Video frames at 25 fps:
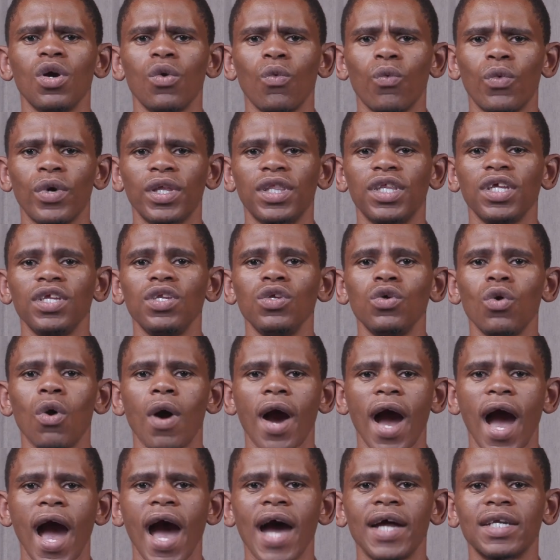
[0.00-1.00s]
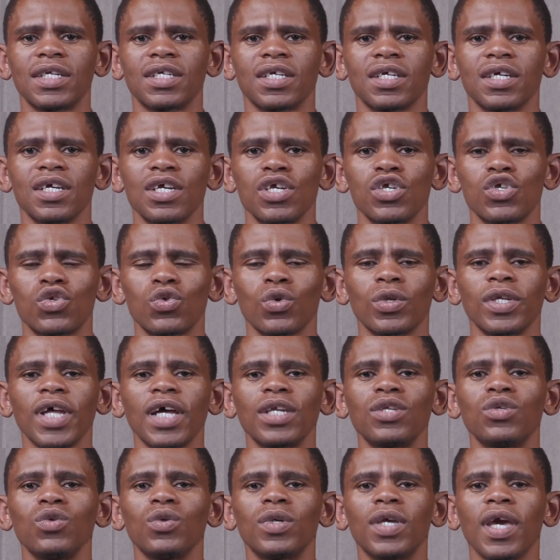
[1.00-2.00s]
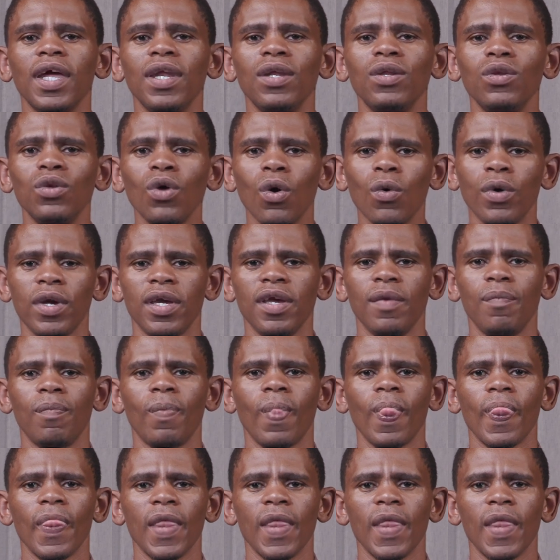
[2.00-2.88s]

within your heart so that you can know him